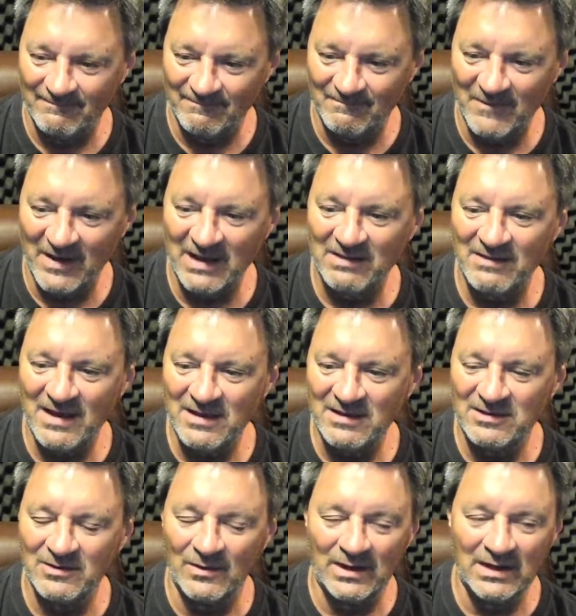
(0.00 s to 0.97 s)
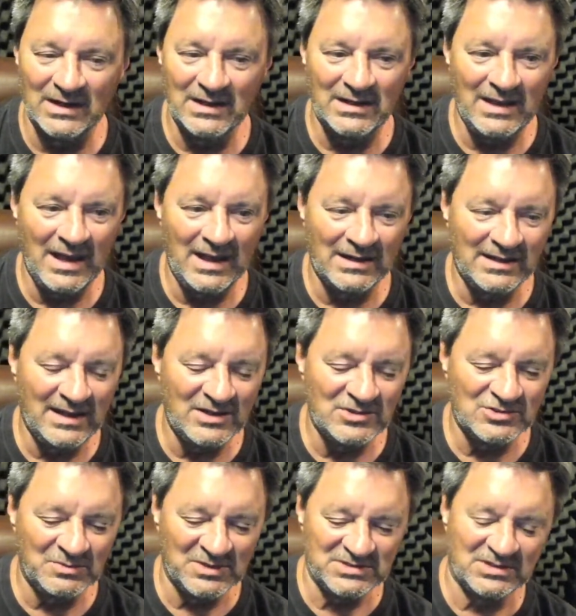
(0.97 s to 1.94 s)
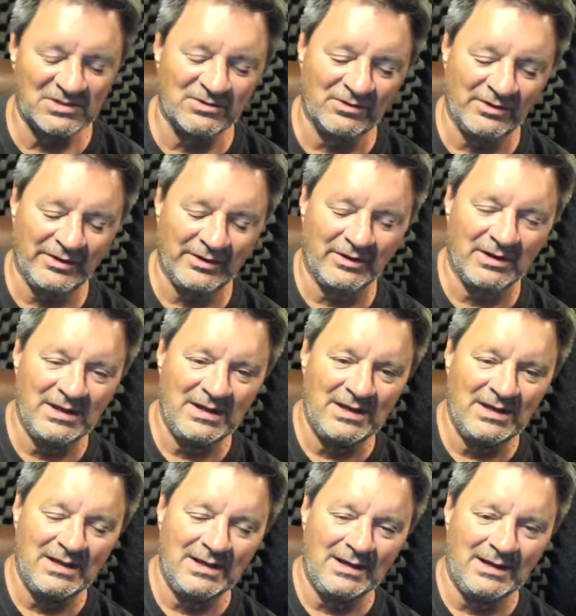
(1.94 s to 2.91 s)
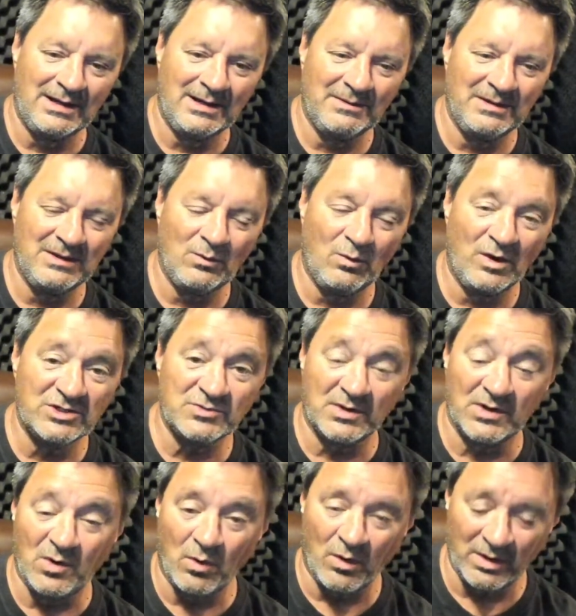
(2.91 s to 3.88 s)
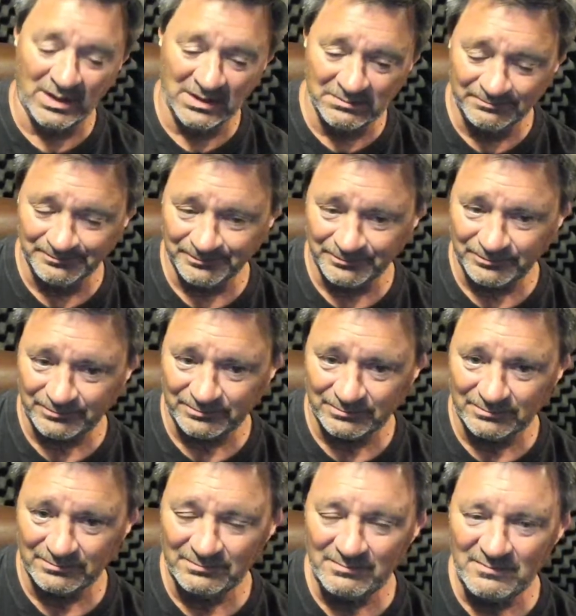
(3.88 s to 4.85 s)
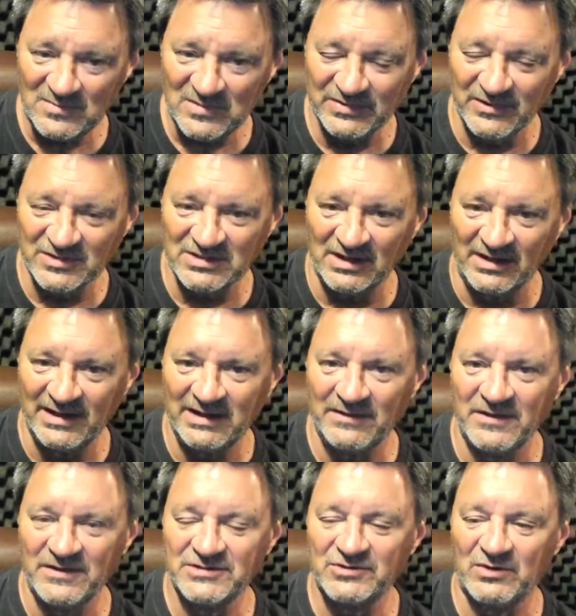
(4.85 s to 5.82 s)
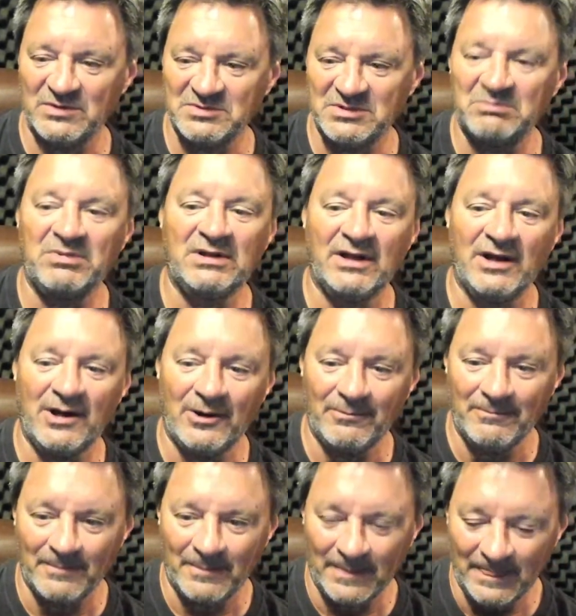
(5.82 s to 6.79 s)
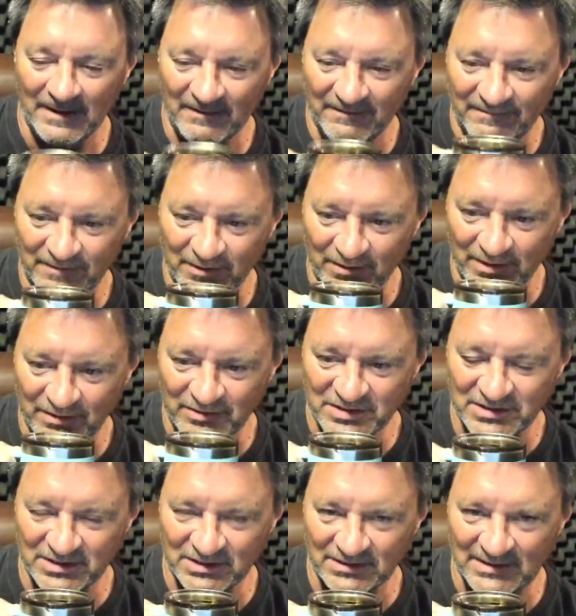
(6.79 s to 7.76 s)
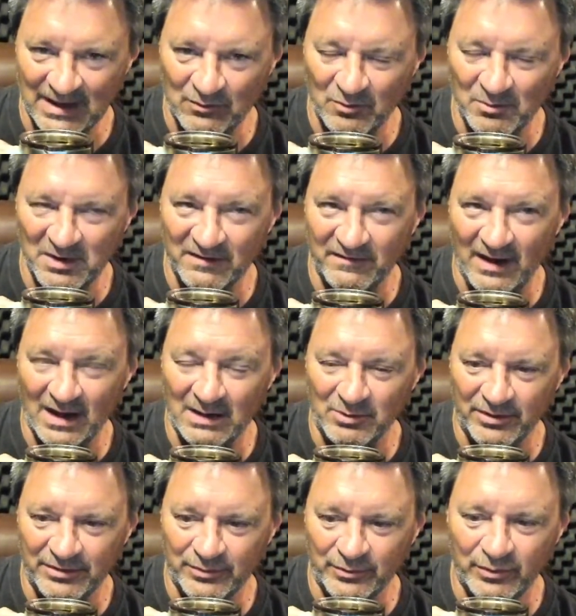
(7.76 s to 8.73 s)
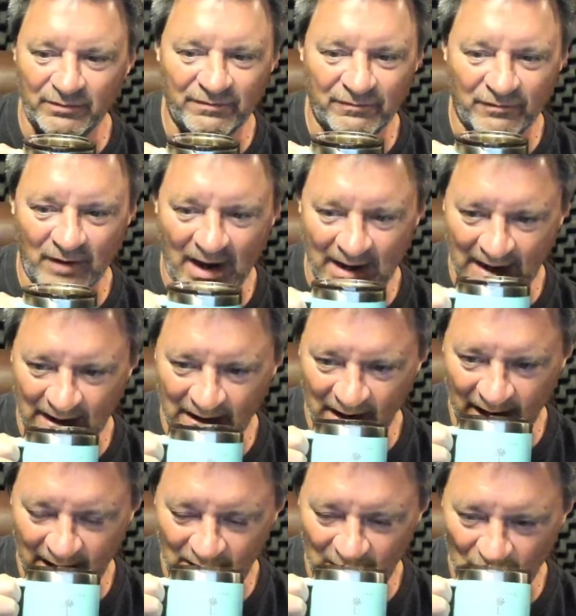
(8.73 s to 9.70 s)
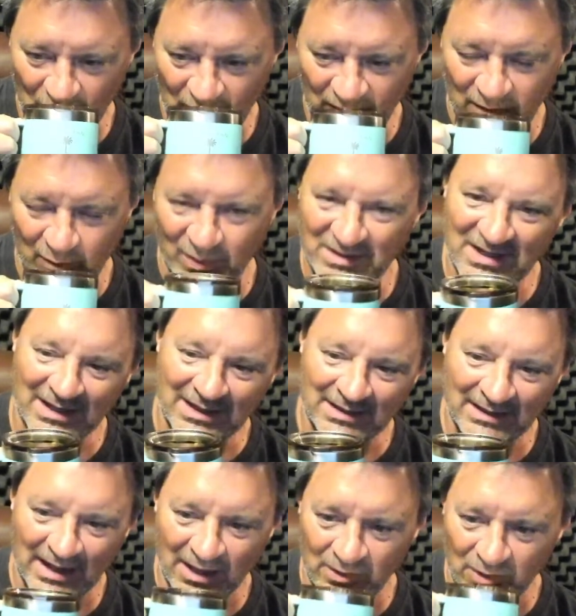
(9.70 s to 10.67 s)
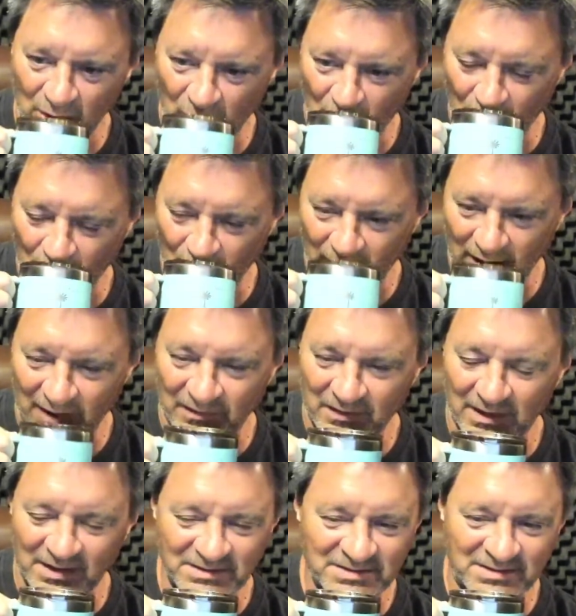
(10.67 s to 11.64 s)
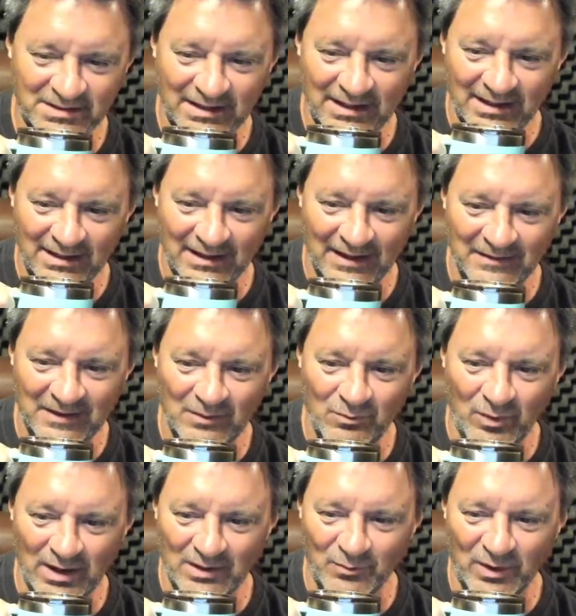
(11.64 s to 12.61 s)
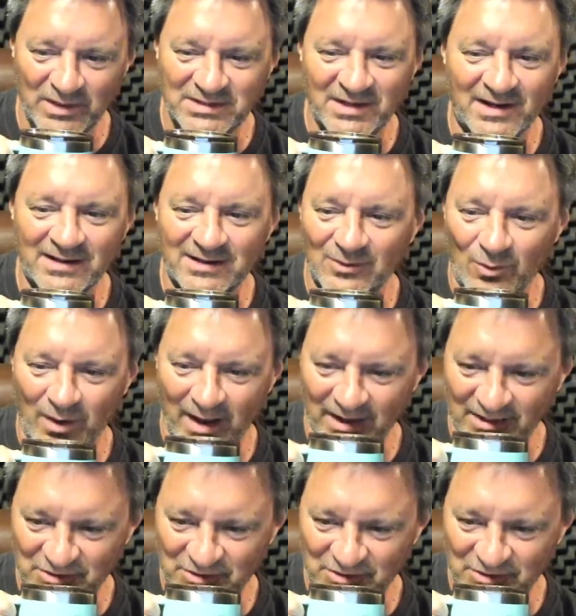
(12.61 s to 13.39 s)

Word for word: Mike, thank you. And again, in case you missed it earlier, uh, it was recorded. There's a link in the description below if you're interested. That will be available through Friday night, and then we take it down, and then it's and then we we tuck it away.